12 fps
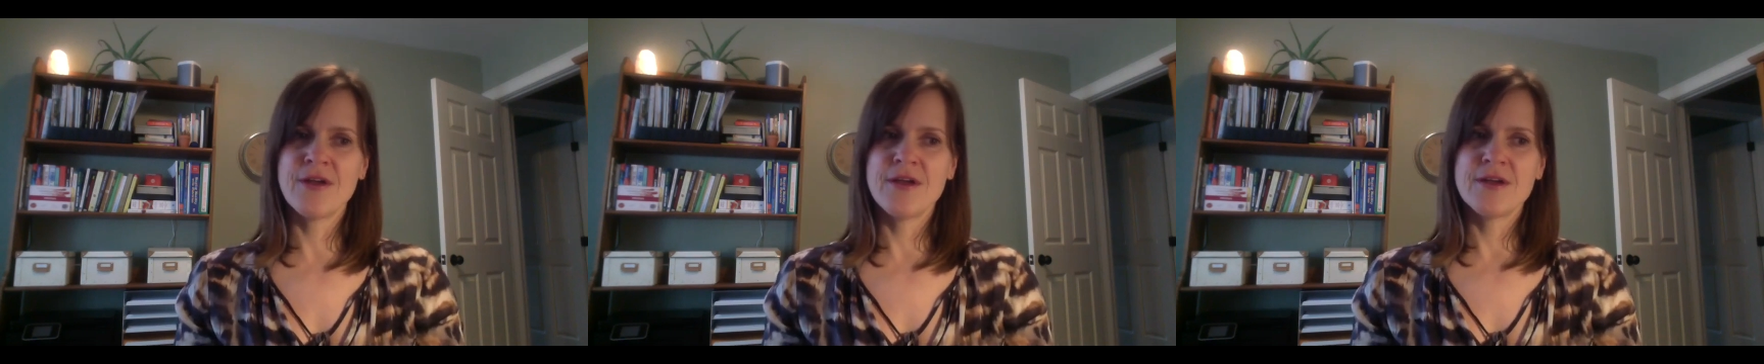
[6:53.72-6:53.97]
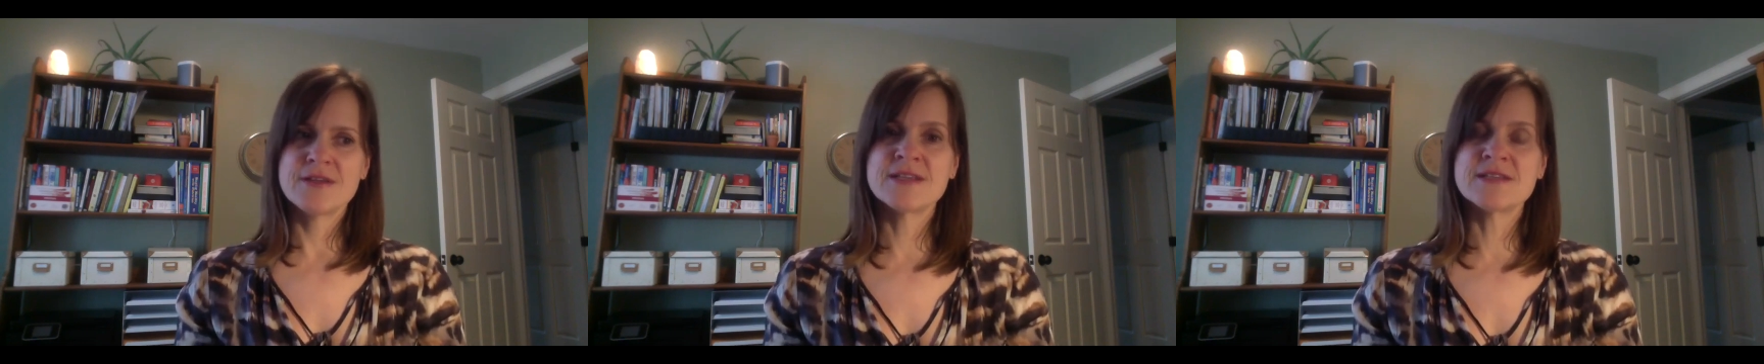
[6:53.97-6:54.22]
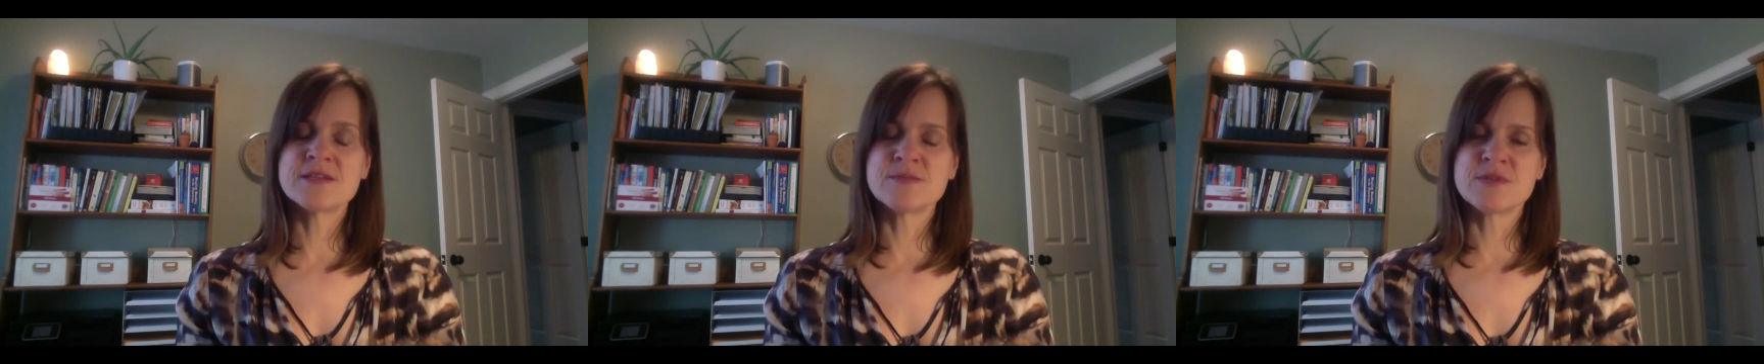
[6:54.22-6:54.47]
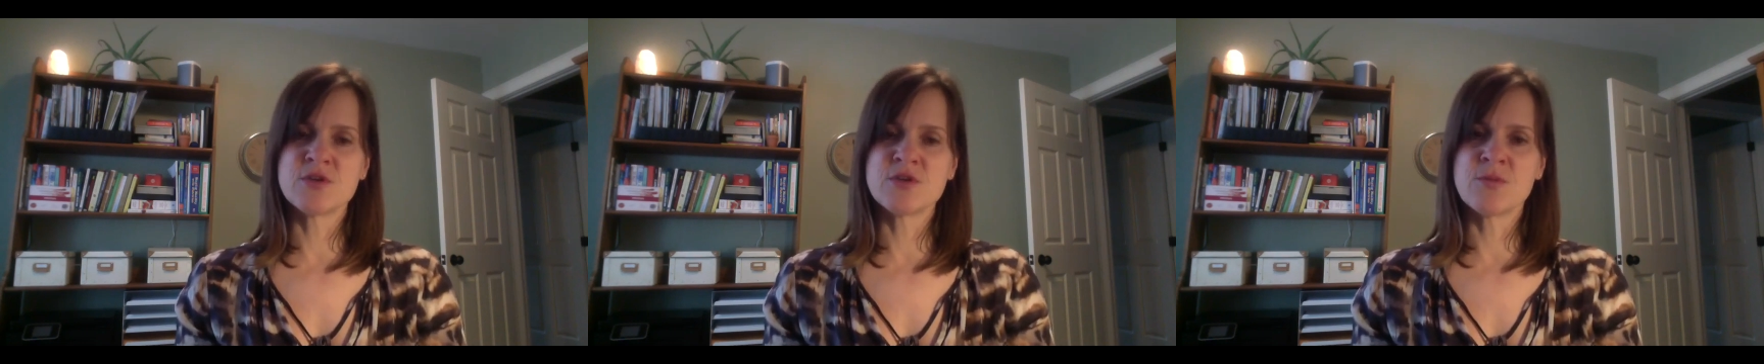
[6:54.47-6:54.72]

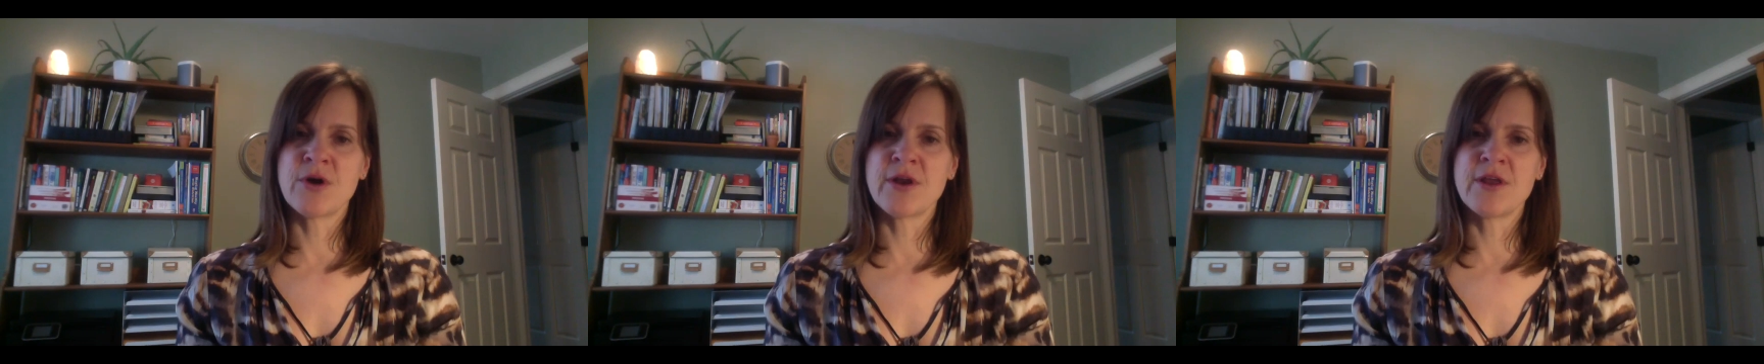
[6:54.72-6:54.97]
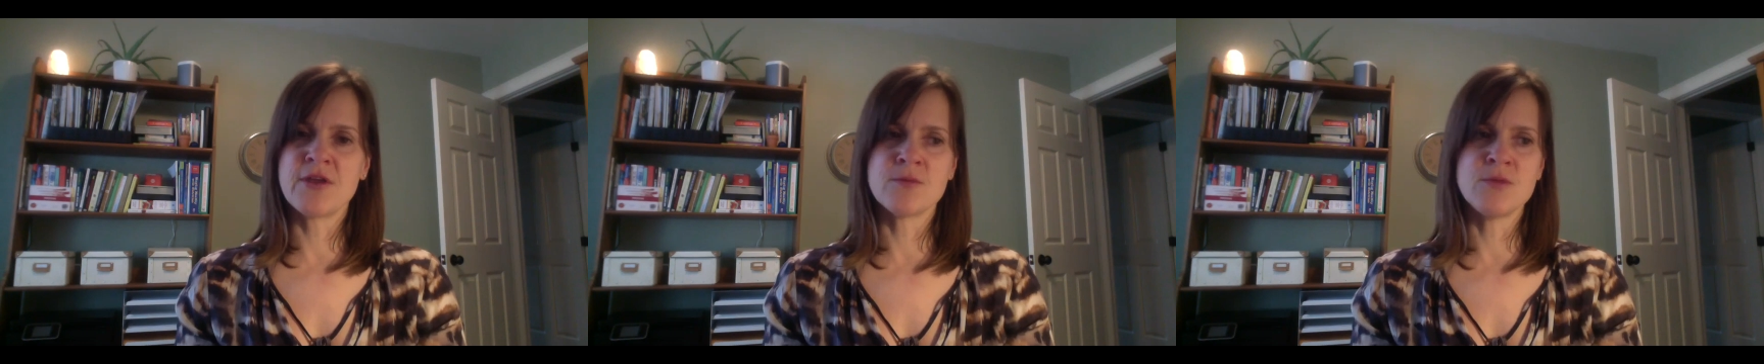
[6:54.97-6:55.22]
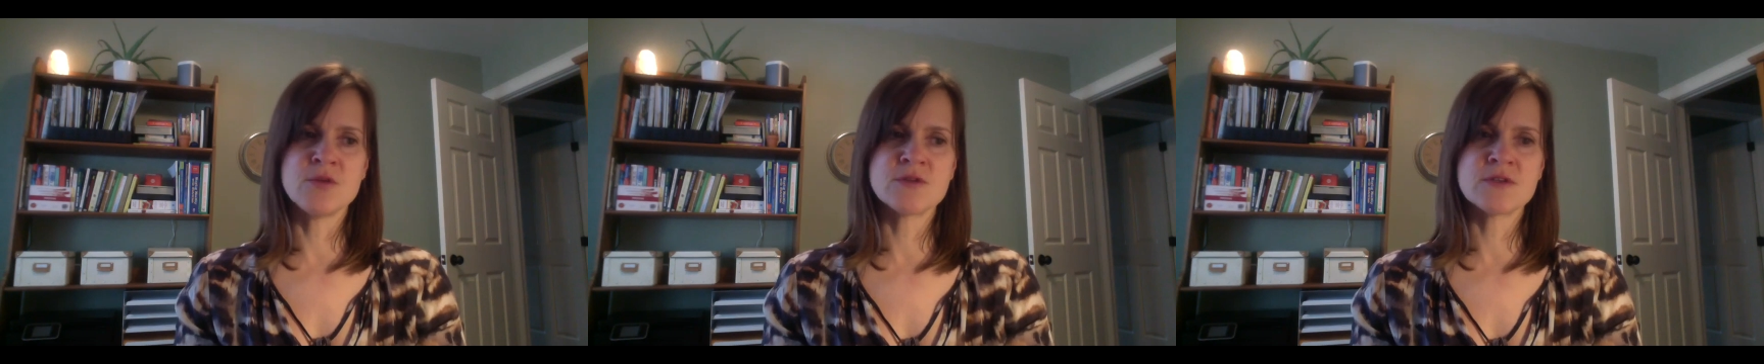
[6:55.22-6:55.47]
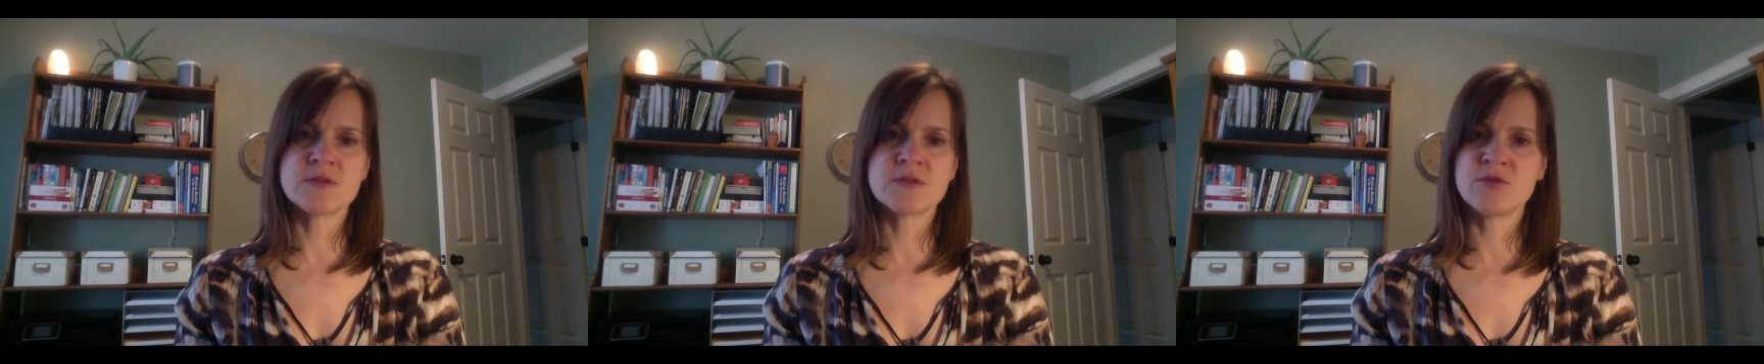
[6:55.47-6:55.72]
systems in your body, your immune
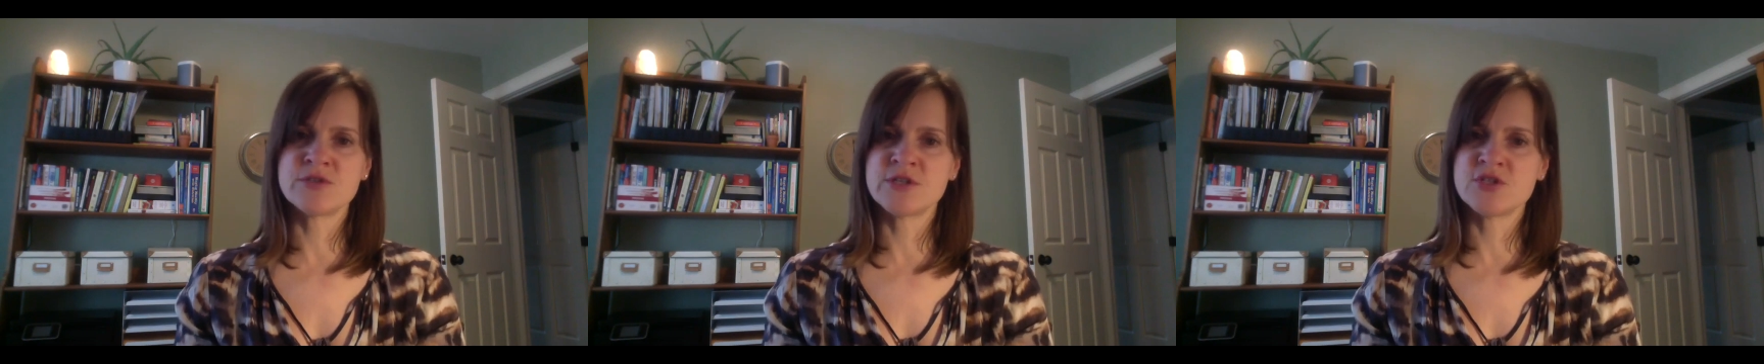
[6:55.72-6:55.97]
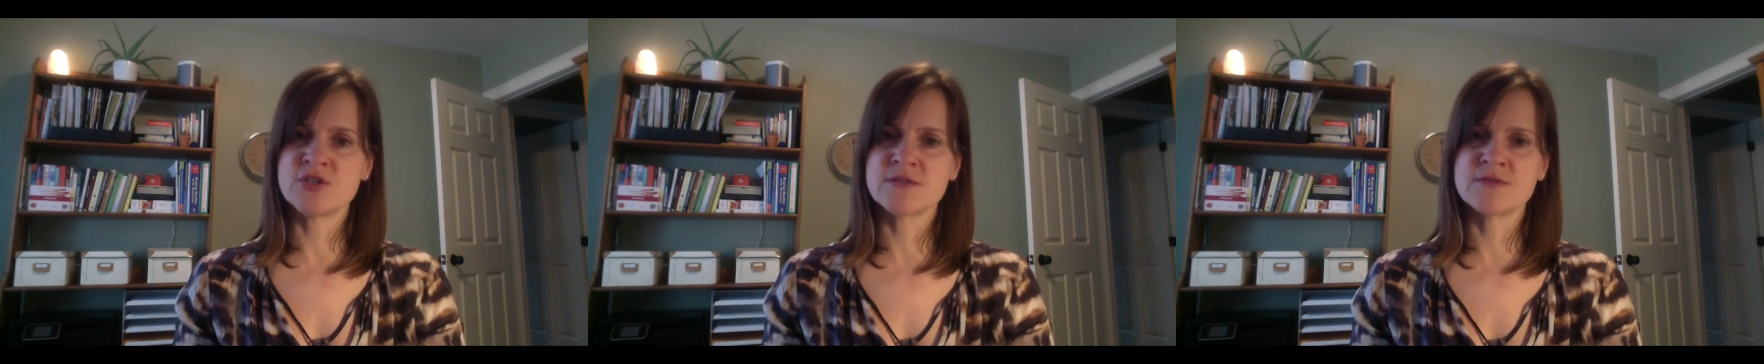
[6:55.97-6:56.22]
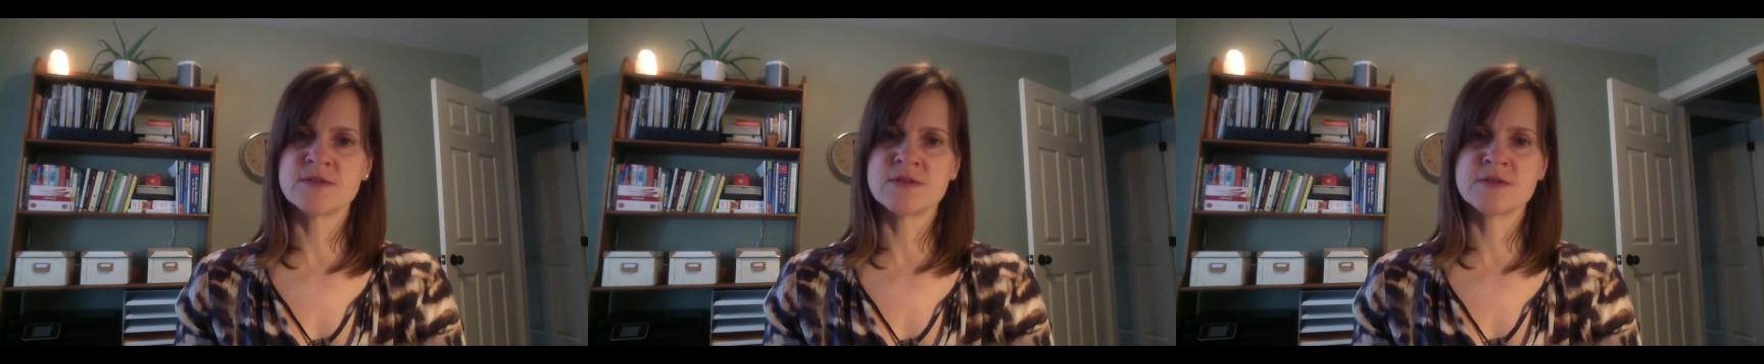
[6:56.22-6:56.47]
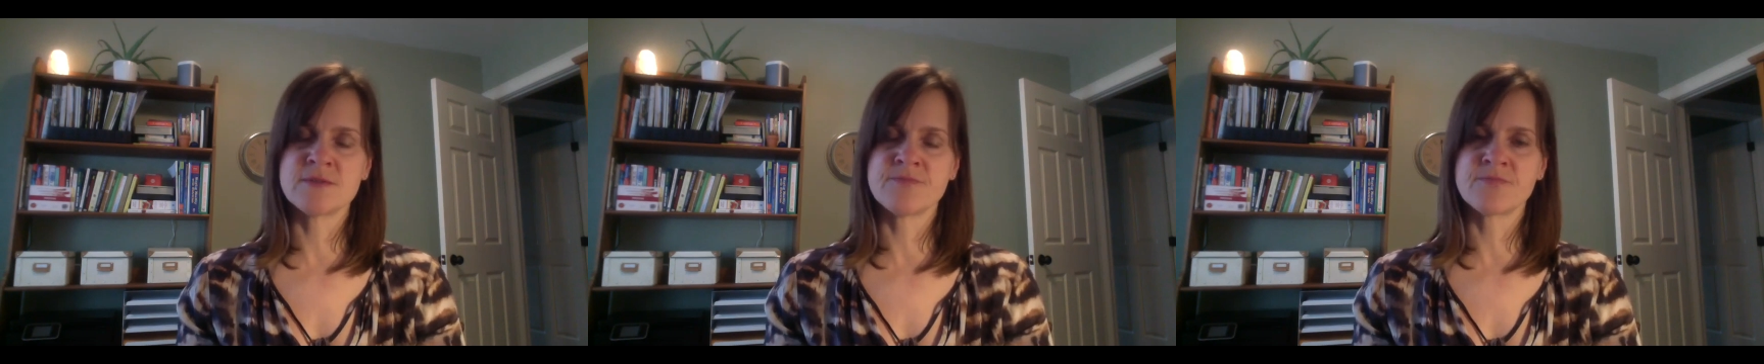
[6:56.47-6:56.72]
system, your digestive
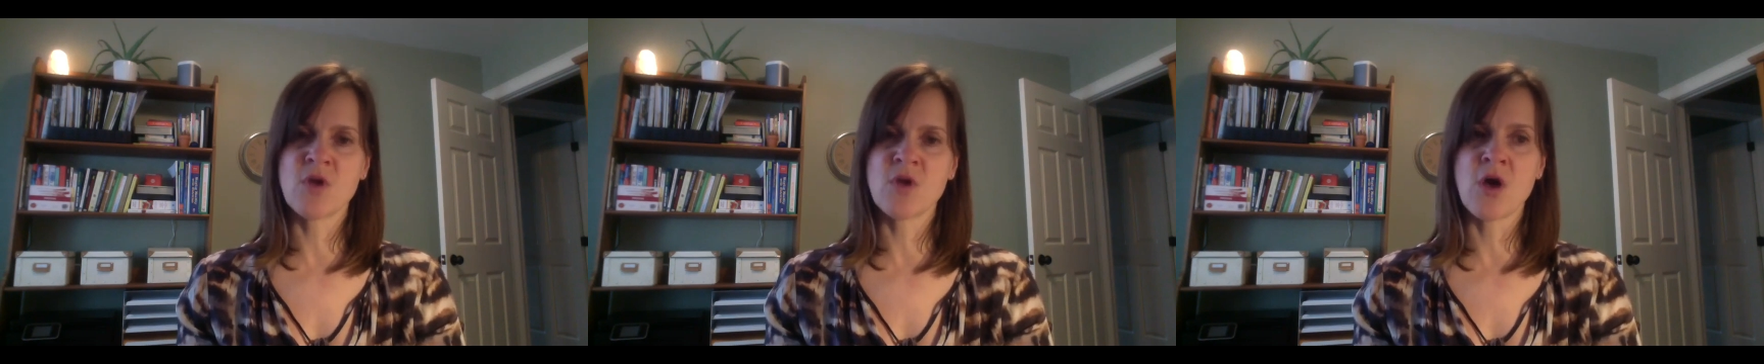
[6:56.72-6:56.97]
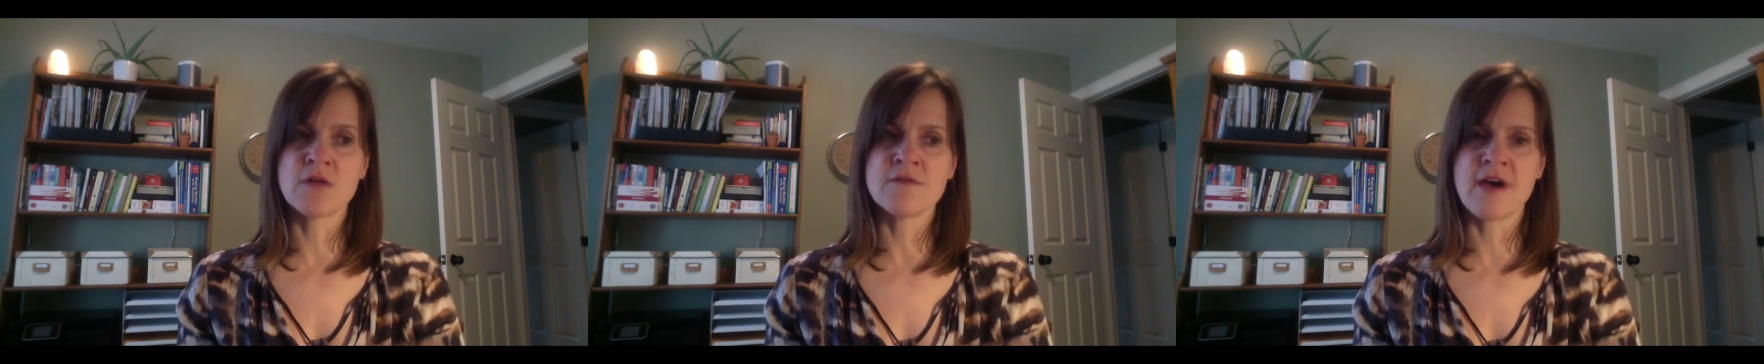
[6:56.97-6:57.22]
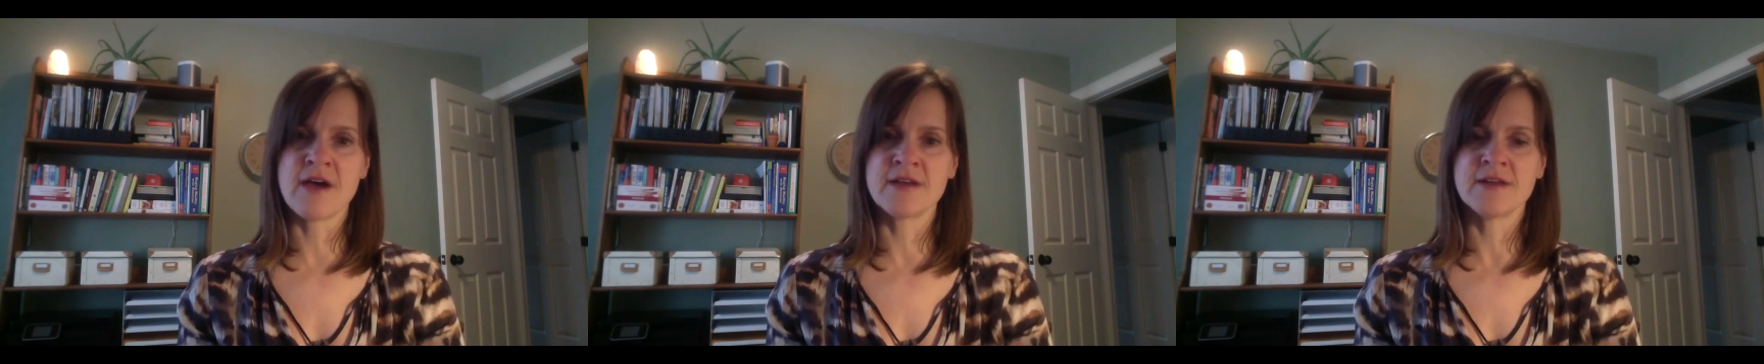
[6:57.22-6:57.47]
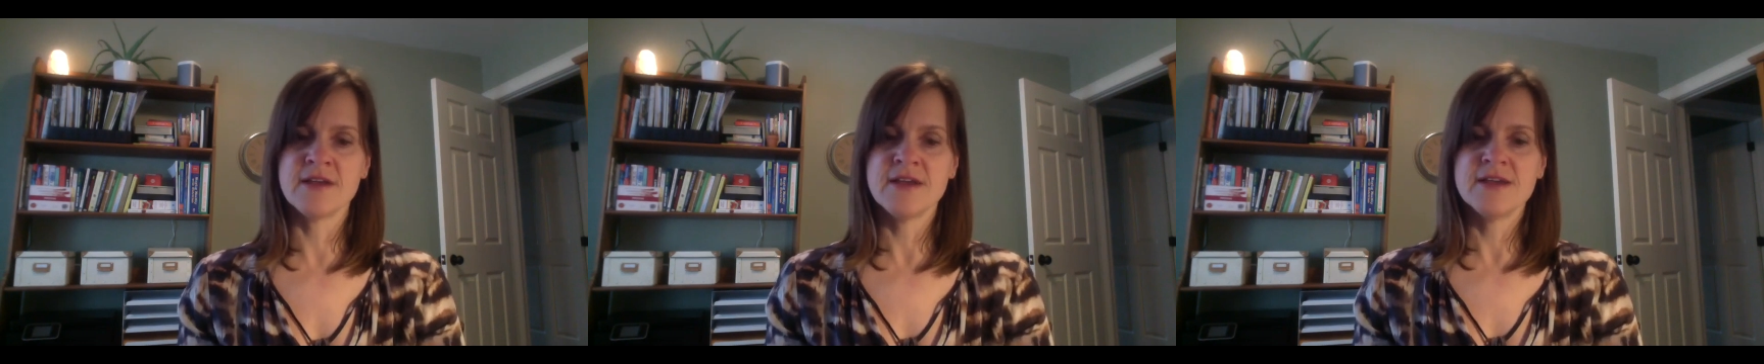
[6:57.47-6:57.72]
system, all of that.